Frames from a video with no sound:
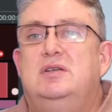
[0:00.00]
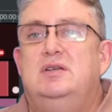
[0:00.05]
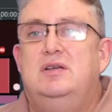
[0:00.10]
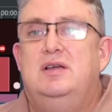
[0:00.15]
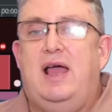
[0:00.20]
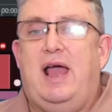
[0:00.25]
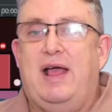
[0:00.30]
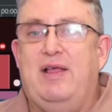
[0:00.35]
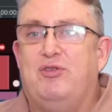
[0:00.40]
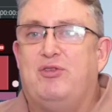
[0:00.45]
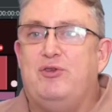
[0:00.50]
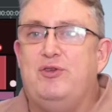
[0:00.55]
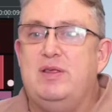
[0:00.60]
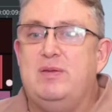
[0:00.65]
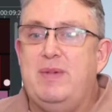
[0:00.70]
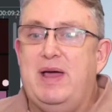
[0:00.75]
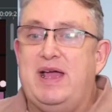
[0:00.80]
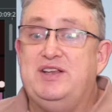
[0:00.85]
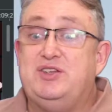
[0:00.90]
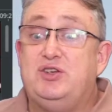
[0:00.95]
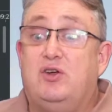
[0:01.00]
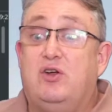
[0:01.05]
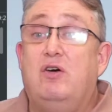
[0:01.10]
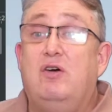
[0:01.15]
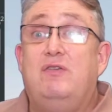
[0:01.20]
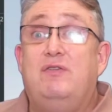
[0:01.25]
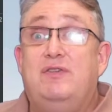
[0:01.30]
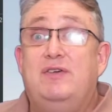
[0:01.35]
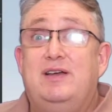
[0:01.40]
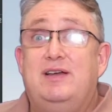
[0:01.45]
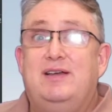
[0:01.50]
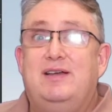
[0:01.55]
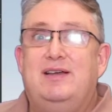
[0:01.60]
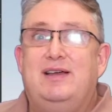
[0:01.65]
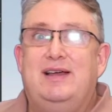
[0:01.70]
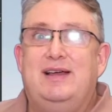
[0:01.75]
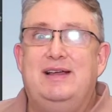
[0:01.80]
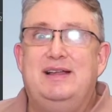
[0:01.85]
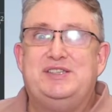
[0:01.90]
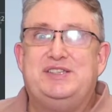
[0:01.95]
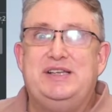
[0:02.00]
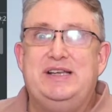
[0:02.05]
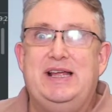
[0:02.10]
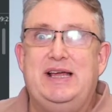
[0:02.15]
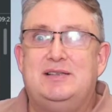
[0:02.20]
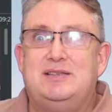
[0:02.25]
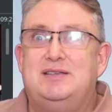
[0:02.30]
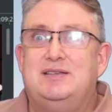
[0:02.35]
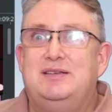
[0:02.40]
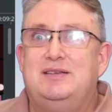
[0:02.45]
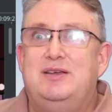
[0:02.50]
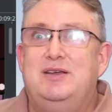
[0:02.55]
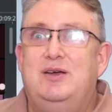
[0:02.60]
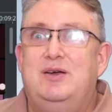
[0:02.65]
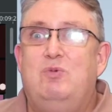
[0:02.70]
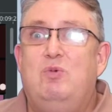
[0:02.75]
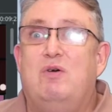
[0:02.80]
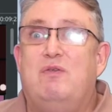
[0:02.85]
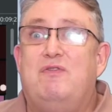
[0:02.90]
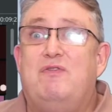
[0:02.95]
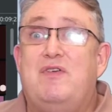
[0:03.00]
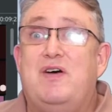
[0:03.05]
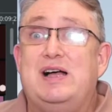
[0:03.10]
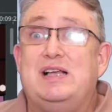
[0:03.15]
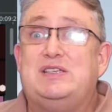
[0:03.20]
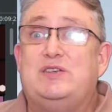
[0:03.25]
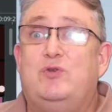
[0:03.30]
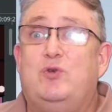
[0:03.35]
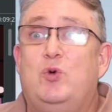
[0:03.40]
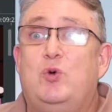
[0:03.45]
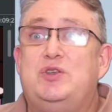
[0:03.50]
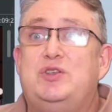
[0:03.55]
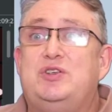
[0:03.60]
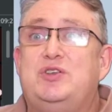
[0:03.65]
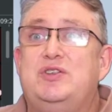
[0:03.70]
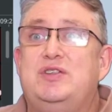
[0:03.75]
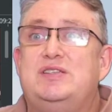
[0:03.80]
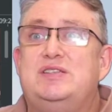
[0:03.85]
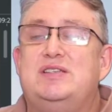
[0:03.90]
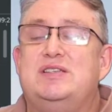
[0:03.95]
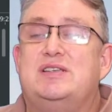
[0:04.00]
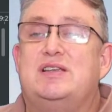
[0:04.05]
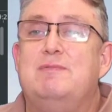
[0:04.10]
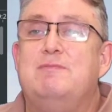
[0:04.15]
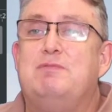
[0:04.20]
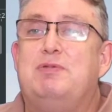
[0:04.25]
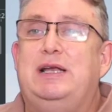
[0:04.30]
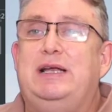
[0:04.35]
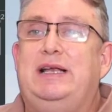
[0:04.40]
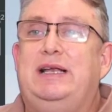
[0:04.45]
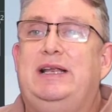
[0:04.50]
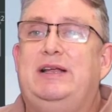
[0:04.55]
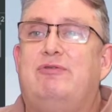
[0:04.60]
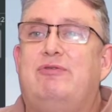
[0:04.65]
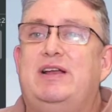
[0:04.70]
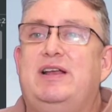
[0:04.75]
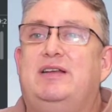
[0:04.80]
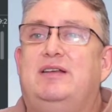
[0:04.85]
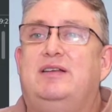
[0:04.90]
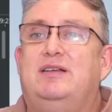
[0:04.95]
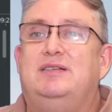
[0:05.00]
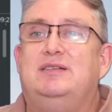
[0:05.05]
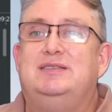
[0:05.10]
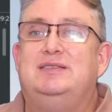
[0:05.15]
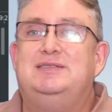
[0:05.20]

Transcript: And through the magic of internet, we'll fast forward to this is completely rendered.